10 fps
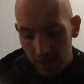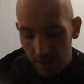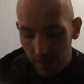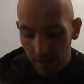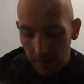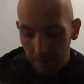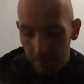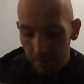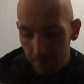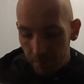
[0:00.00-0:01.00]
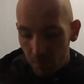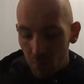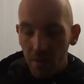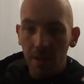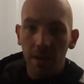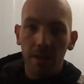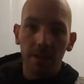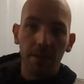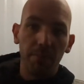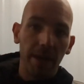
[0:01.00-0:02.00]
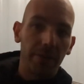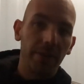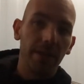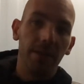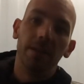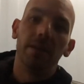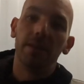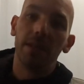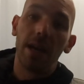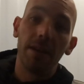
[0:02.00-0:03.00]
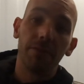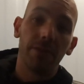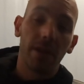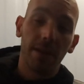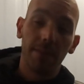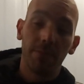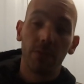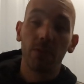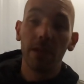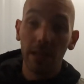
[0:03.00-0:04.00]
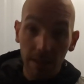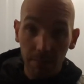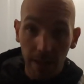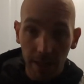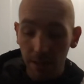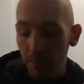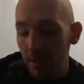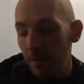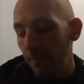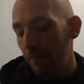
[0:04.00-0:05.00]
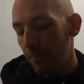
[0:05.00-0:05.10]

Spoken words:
The battery, the lifetime really amazed me.